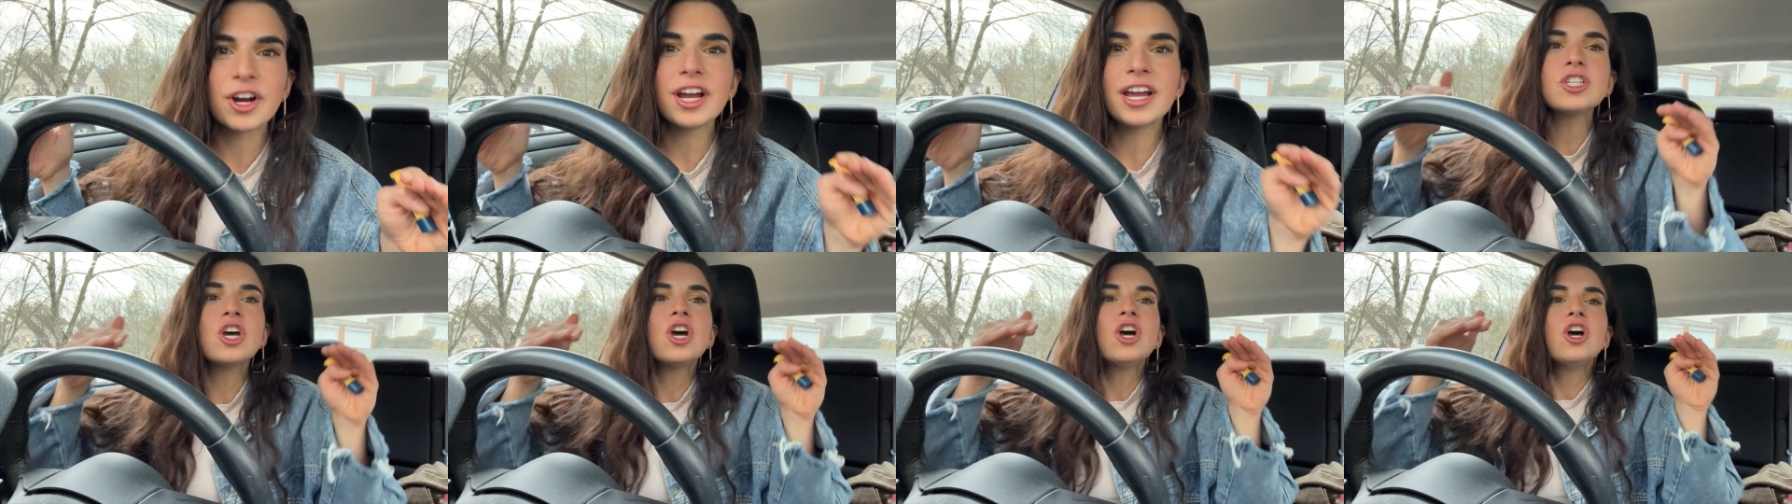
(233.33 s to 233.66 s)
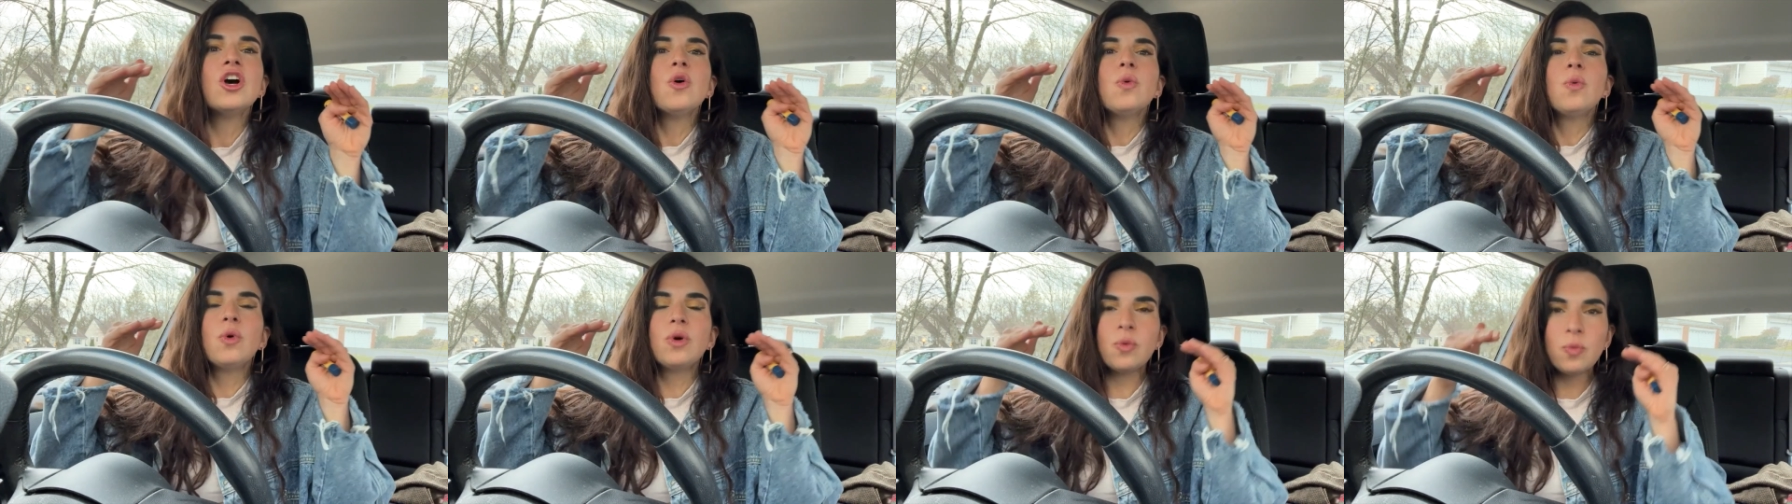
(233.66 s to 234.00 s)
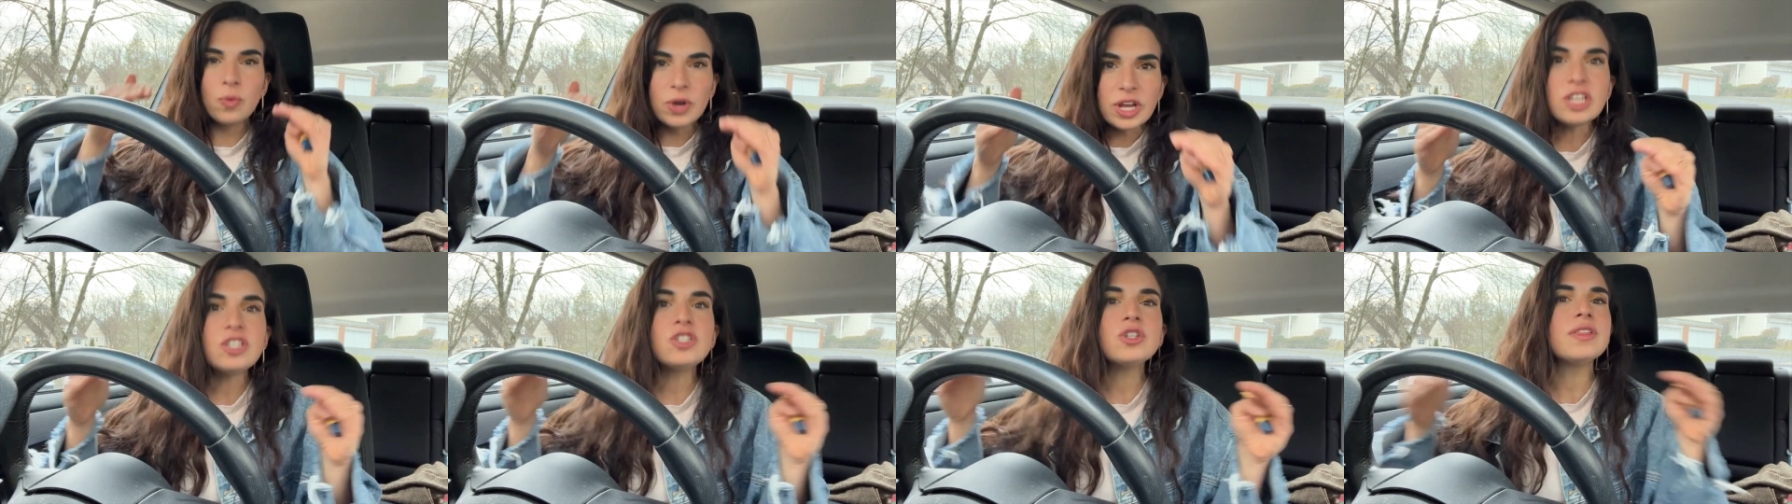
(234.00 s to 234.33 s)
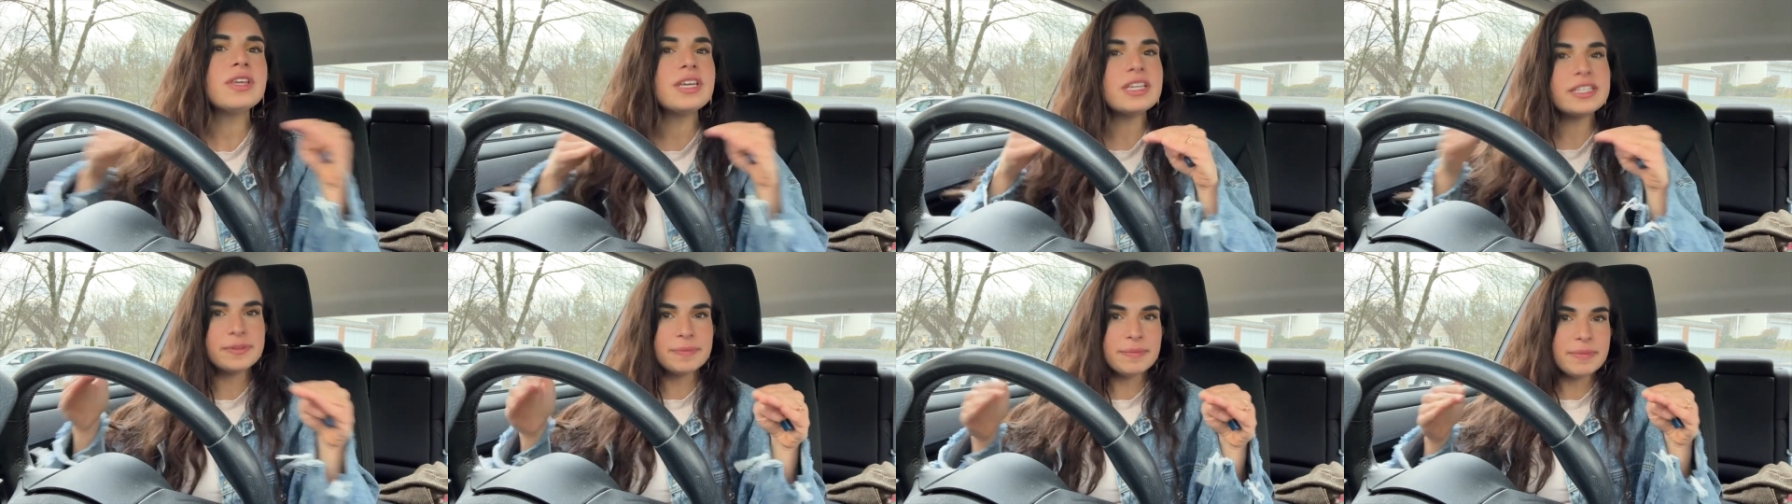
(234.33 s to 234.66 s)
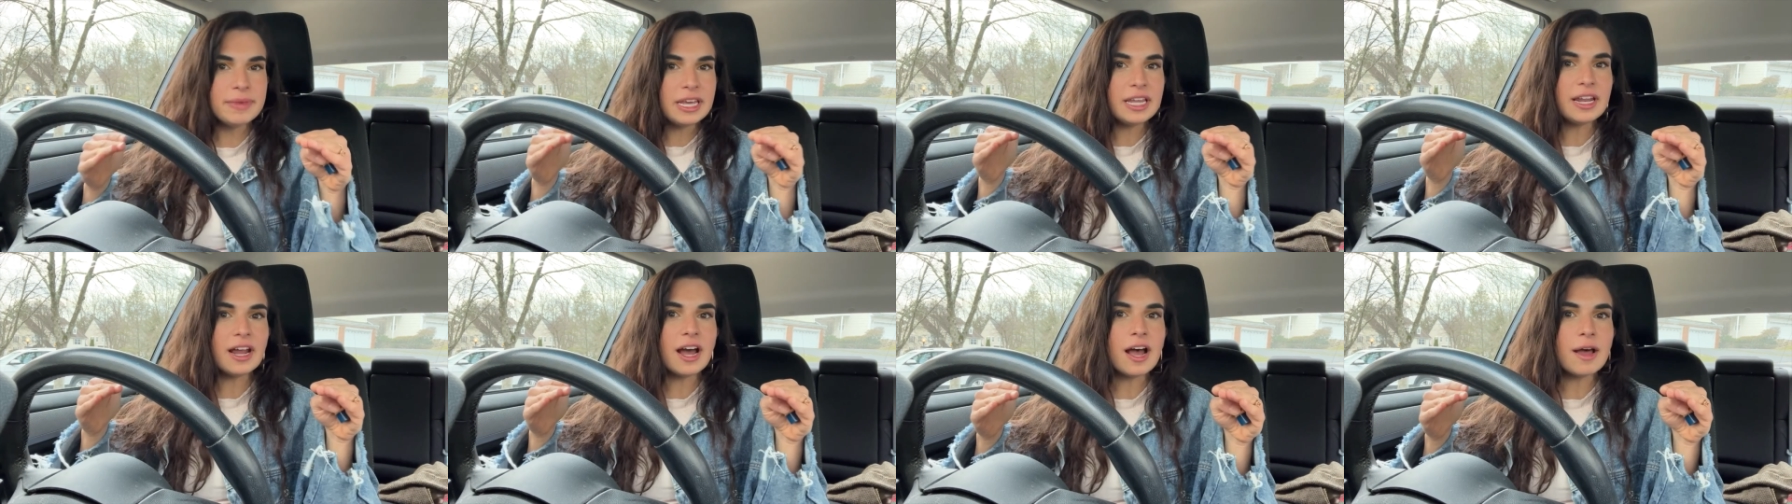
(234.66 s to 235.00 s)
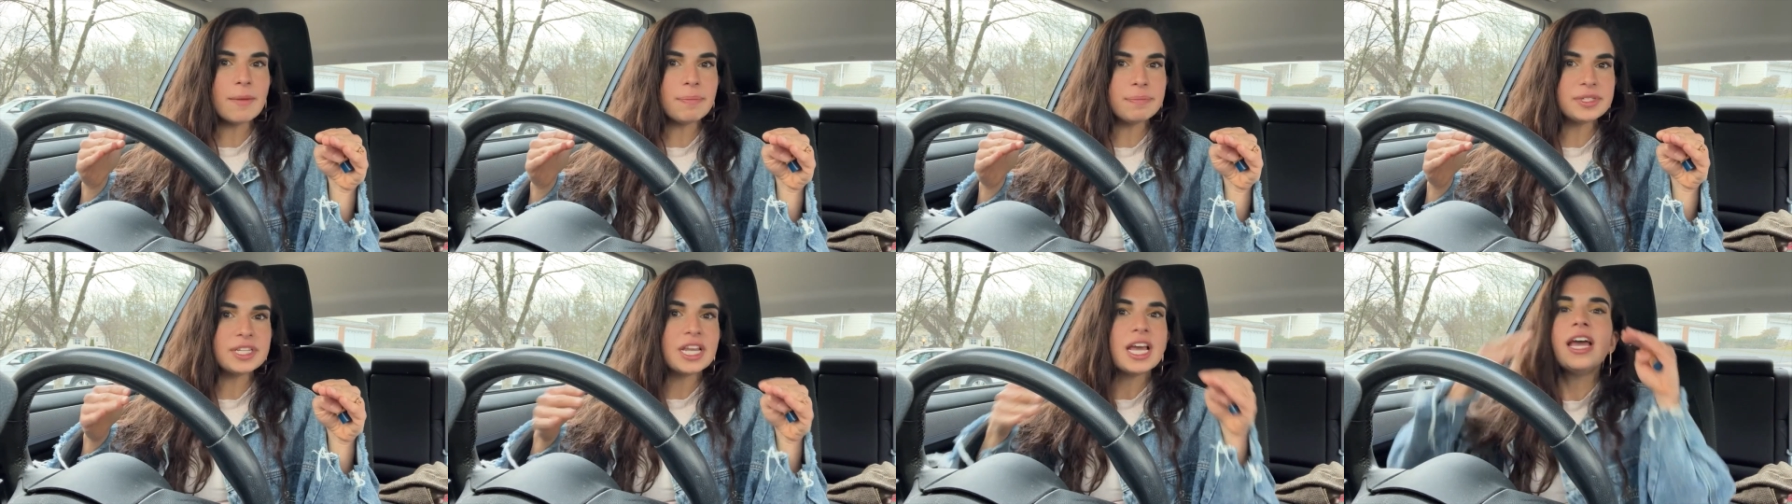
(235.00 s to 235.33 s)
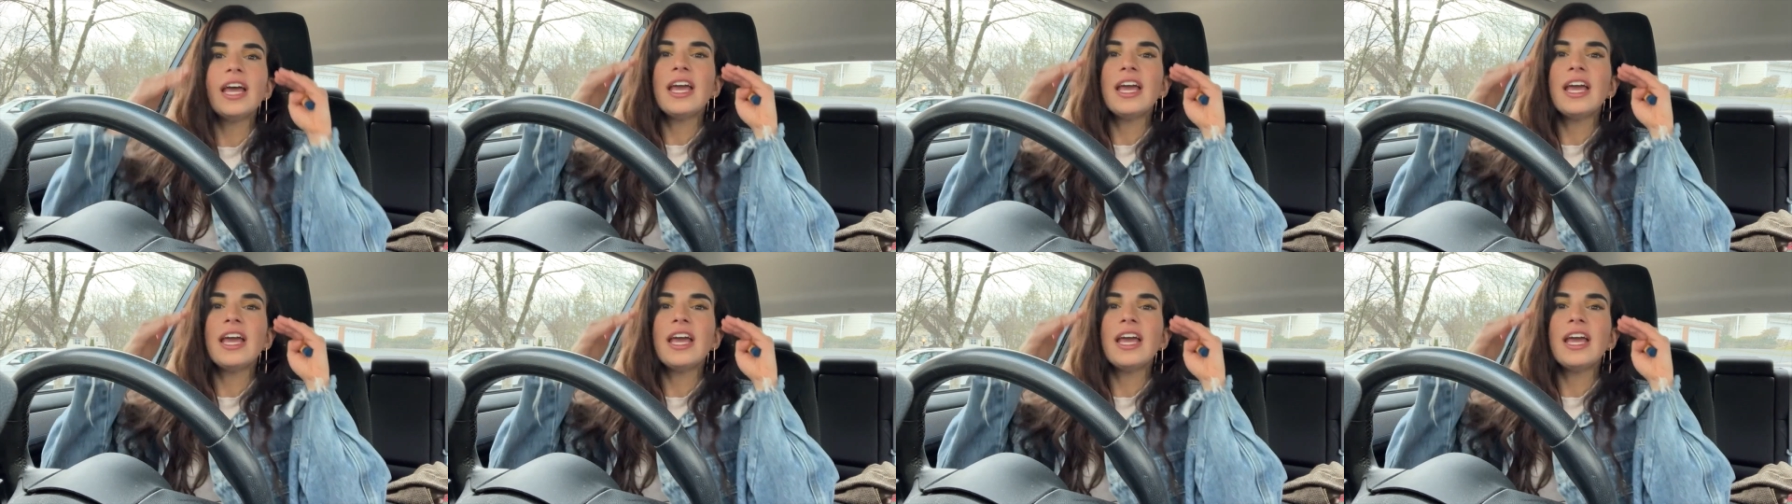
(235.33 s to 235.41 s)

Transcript: It, when we do these meetups,